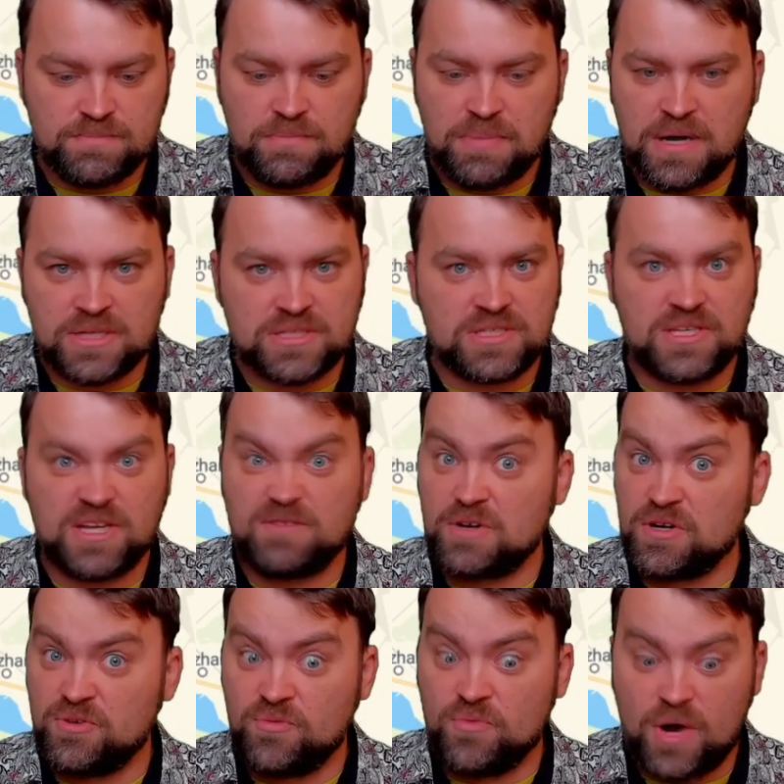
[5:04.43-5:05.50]
but they
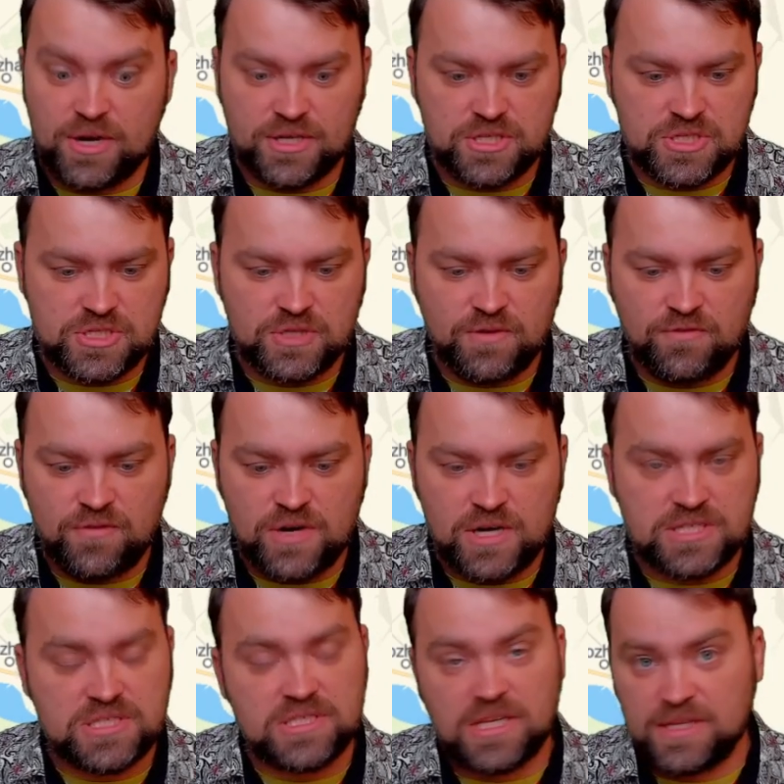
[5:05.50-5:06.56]
were running so
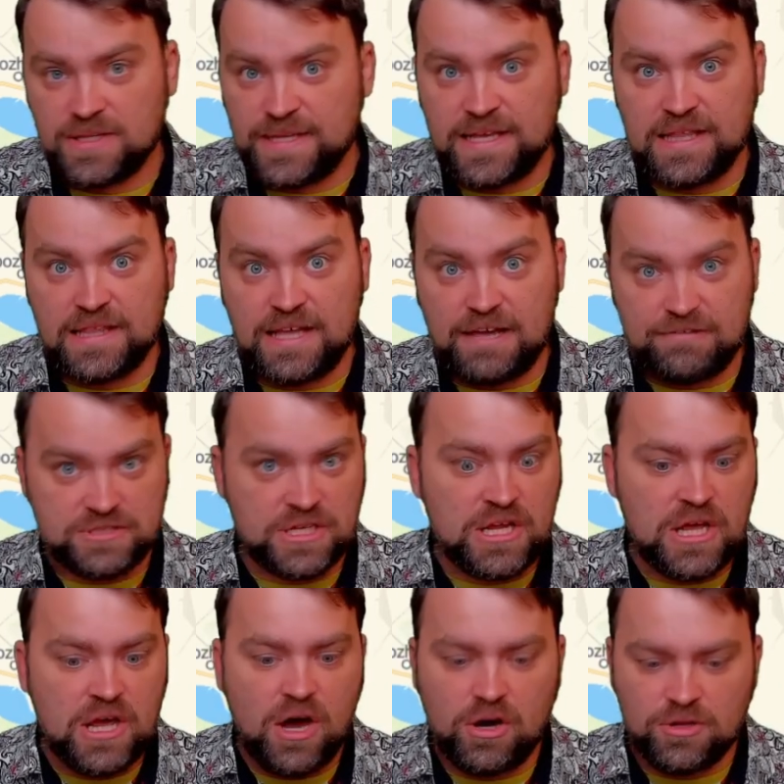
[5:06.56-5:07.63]
fast that they left
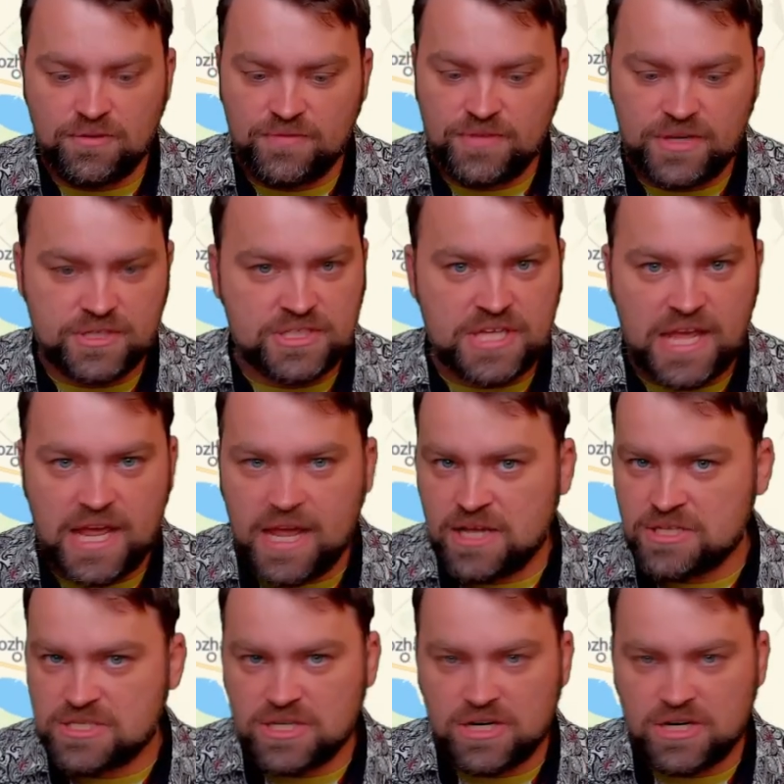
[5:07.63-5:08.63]
all of their tanks,